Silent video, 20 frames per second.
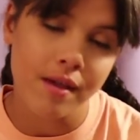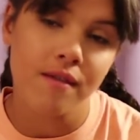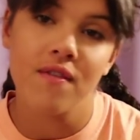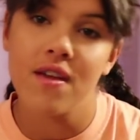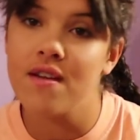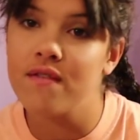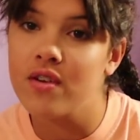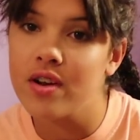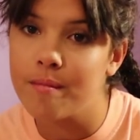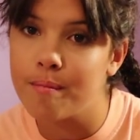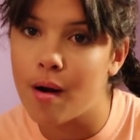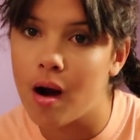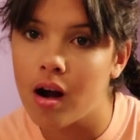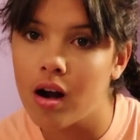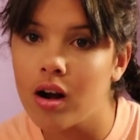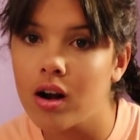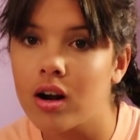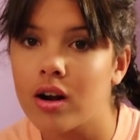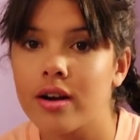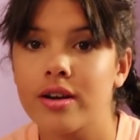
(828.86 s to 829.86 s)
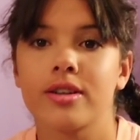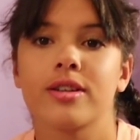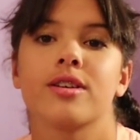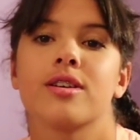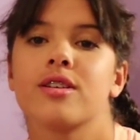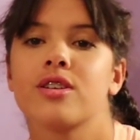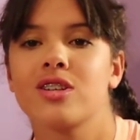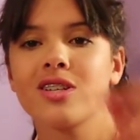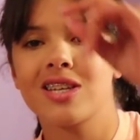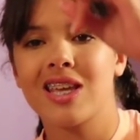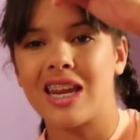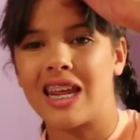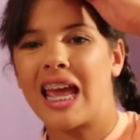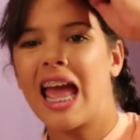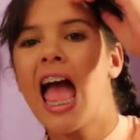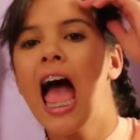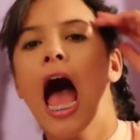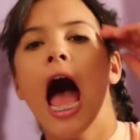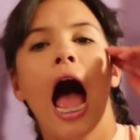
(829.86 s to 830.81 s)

my favorite part. Just kidding.